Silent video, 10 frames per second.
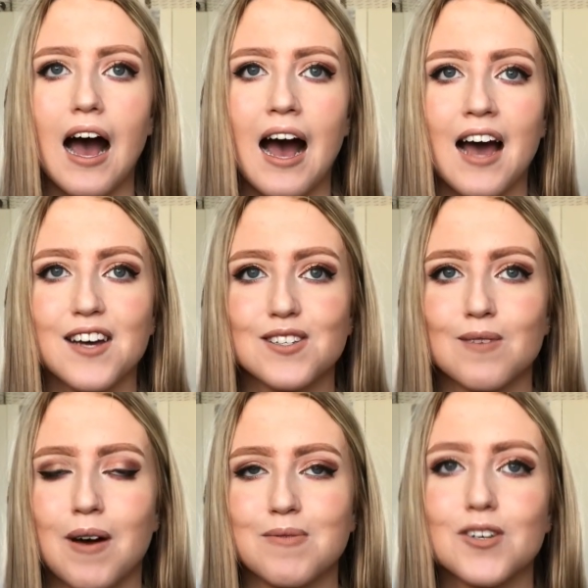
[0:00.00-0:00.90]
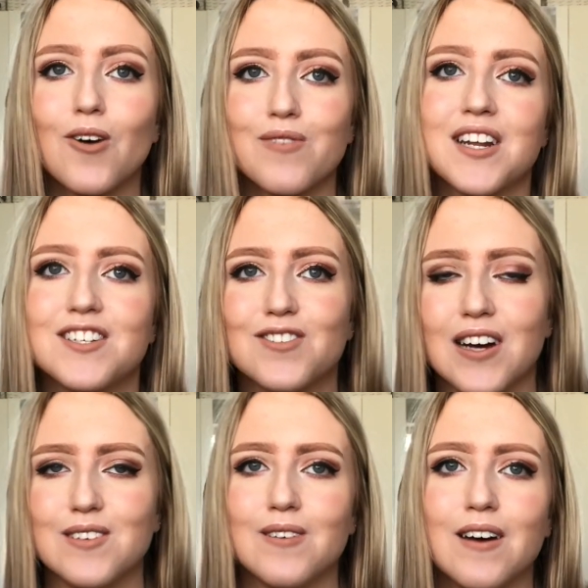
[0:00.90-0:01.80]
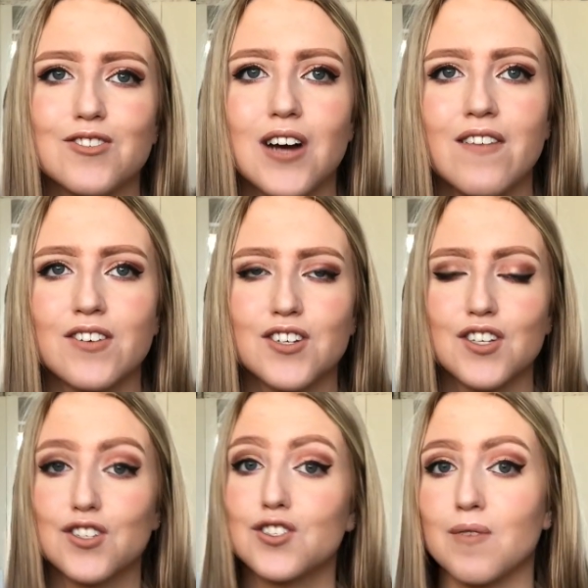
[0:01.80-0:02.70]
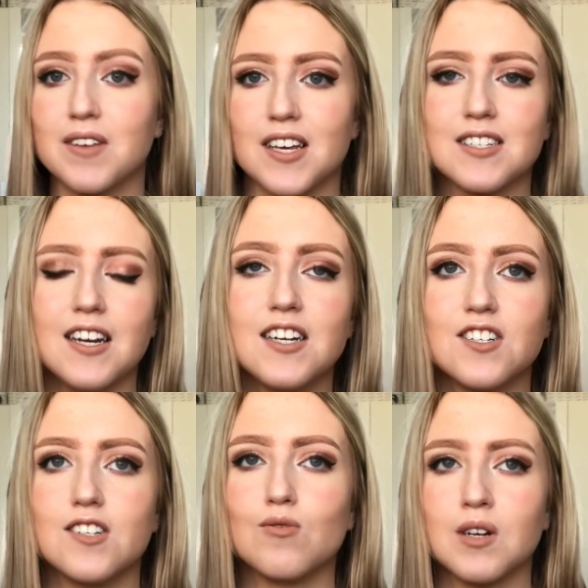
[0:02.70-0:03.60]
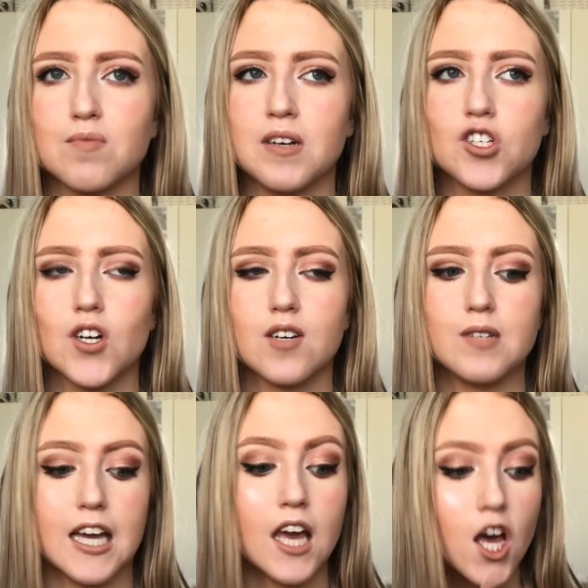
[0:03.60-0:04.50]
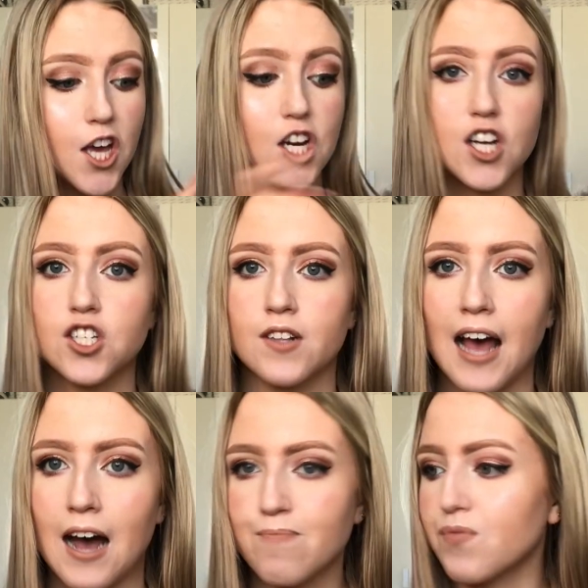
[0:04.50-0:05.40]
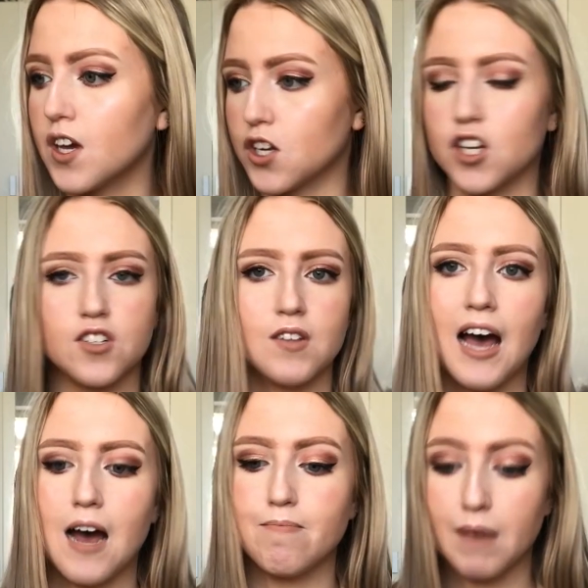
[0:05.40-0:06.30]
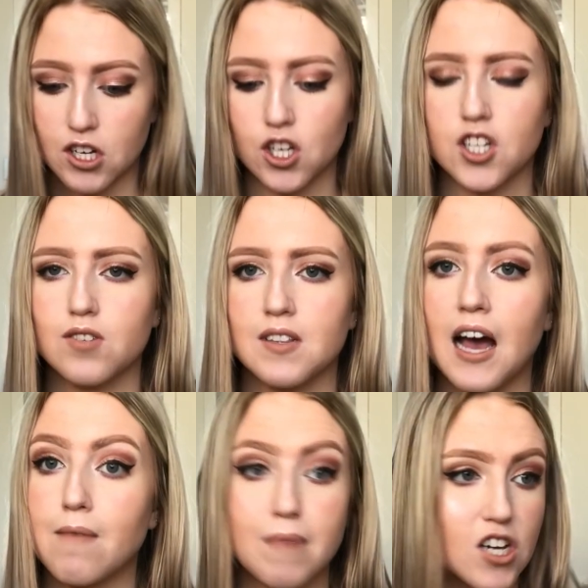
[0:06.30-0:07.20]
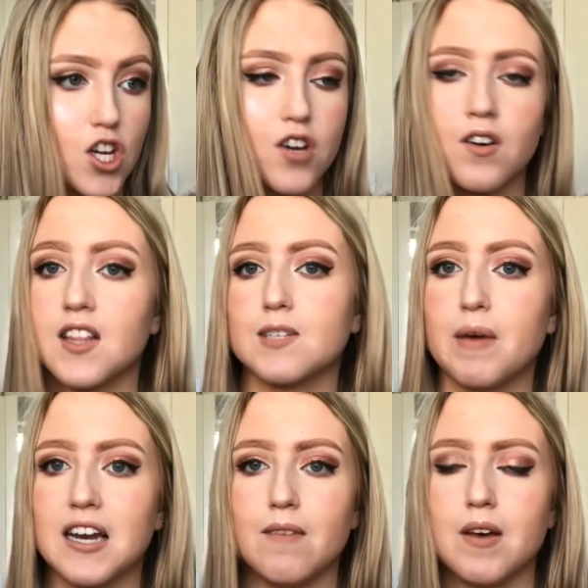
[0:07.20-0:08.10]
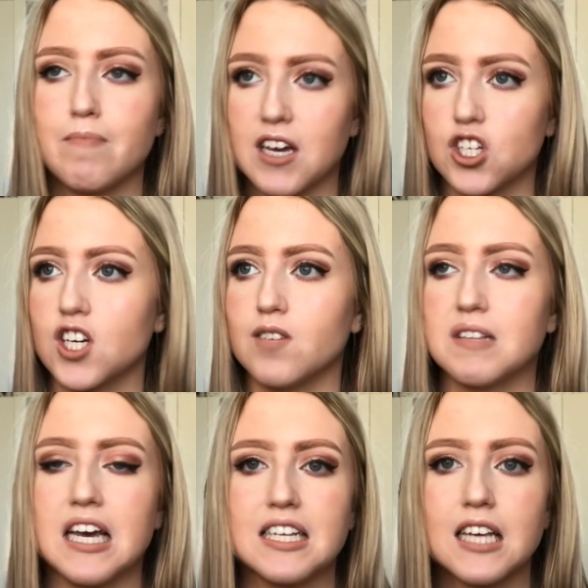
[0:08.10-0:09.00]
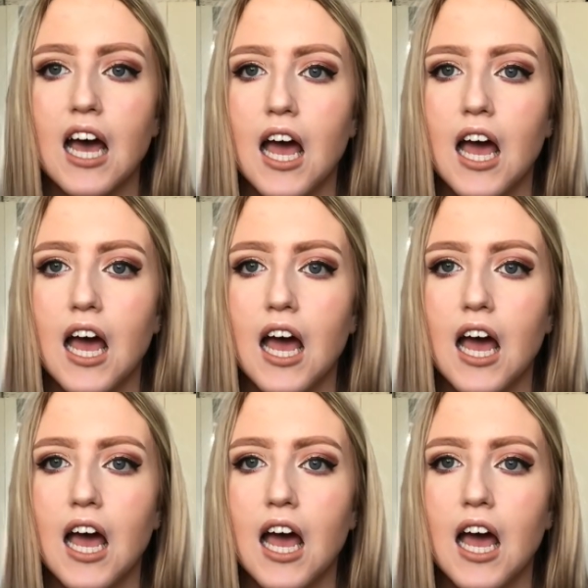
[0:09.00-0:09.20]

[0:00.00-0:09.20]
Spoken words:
I sometimes got really stressed when I was driving because there's so many things I need to do at once. My instructor was like, you need to do that, you need to do that, make sure you're doing that, make sure you're going at the speed limit, make sure you're doing this.